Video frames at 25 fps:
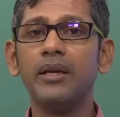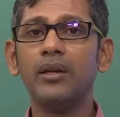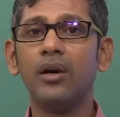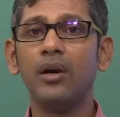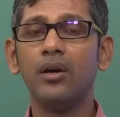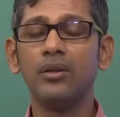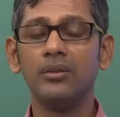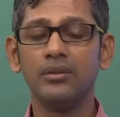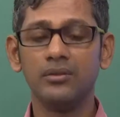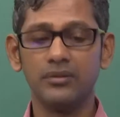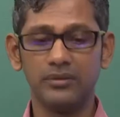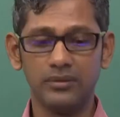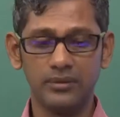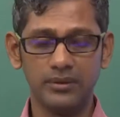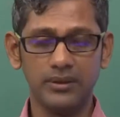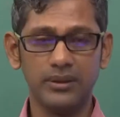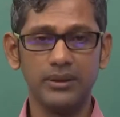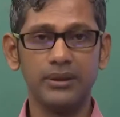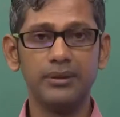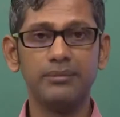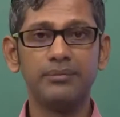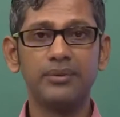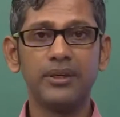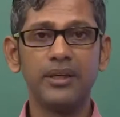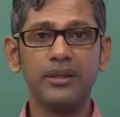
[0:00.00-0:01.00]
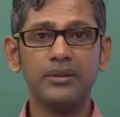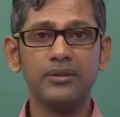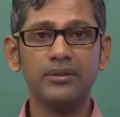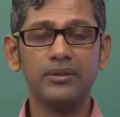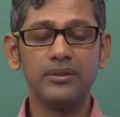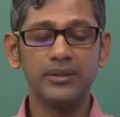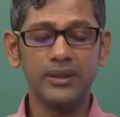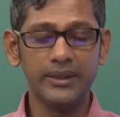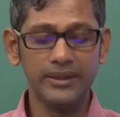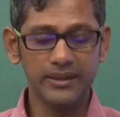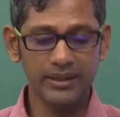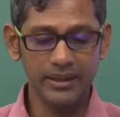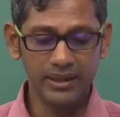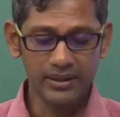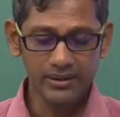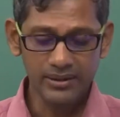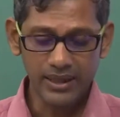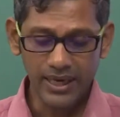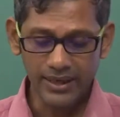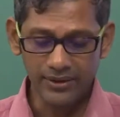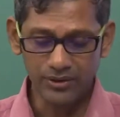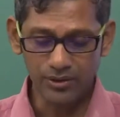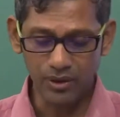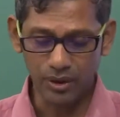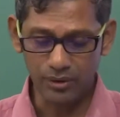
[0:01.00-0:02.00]
on different internet
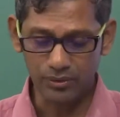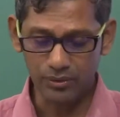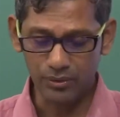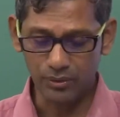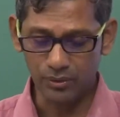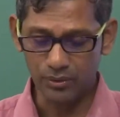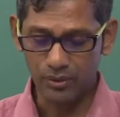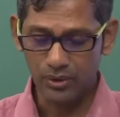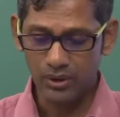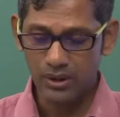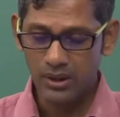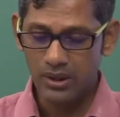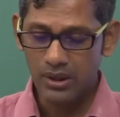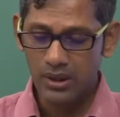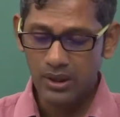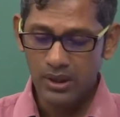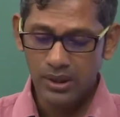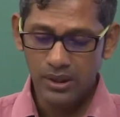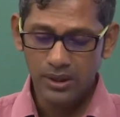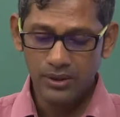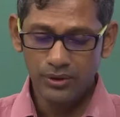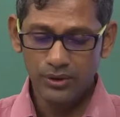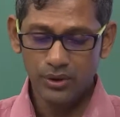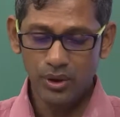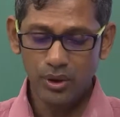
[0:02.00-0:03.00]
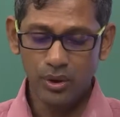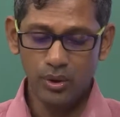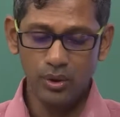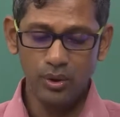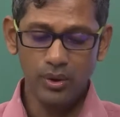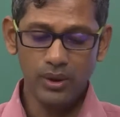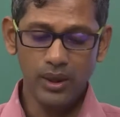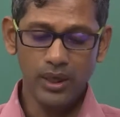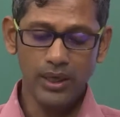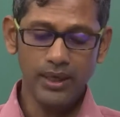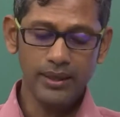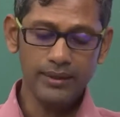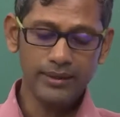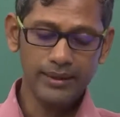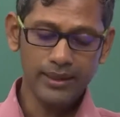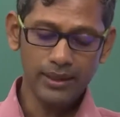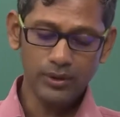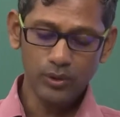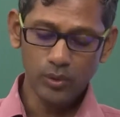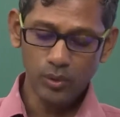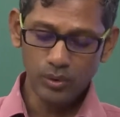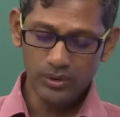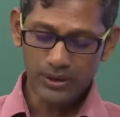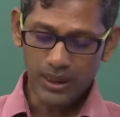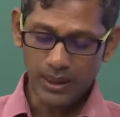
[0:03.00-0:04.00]
sites also. So there are
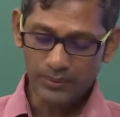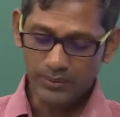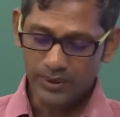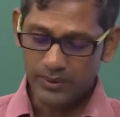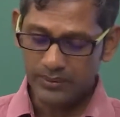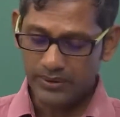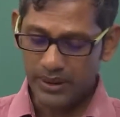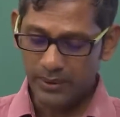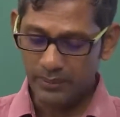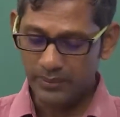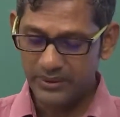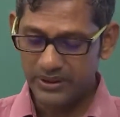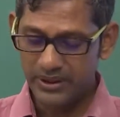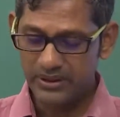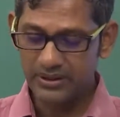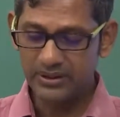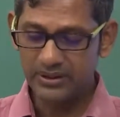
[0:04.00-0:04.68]
two types of surfaces